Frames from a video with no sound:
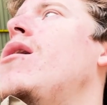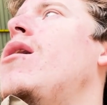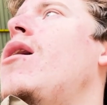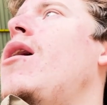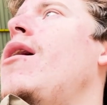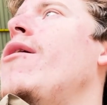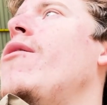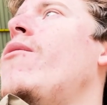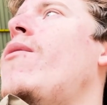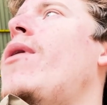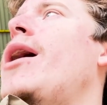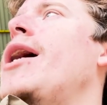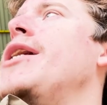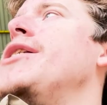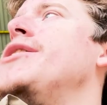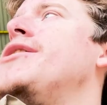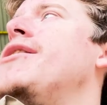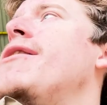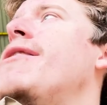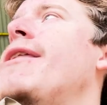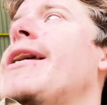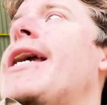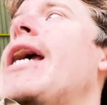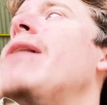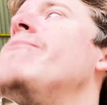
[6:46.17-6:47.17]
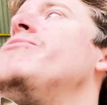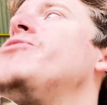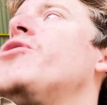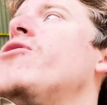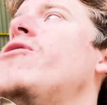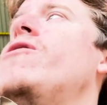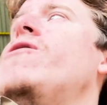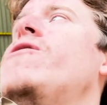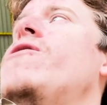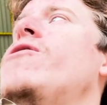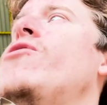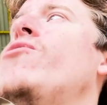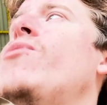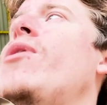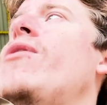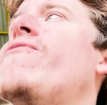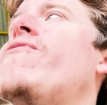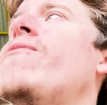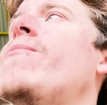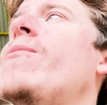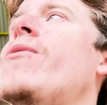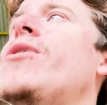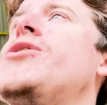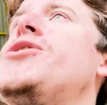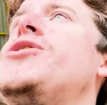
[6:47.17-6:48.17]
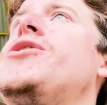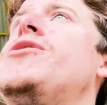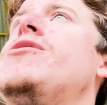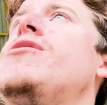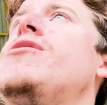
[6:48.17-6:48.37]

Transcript: Otherwise the game's going to run away from us.